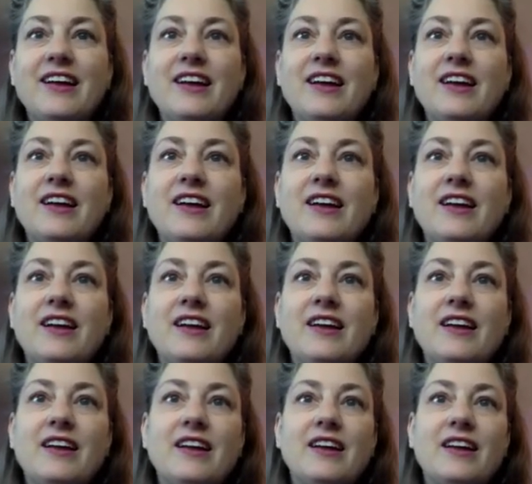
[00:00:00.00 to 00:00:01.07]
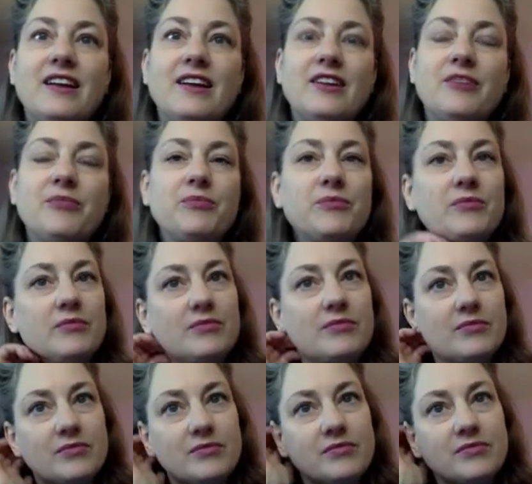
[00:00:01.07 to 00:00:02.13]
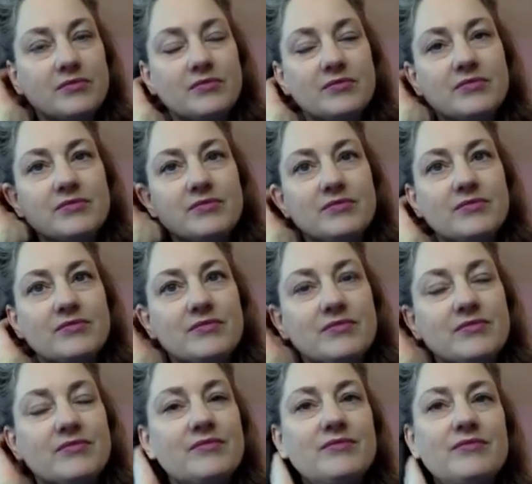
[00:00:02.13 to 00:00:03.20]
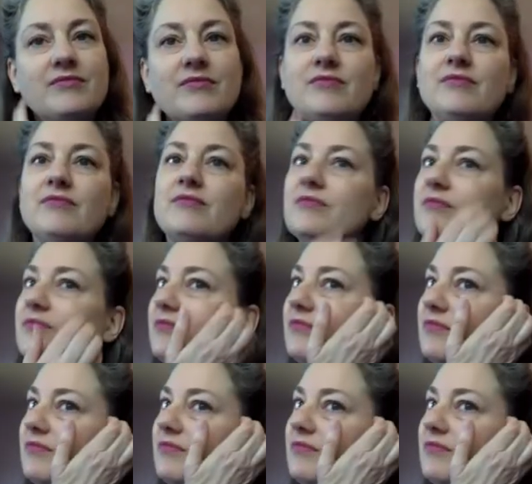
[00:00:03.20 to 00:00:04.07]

[no speech]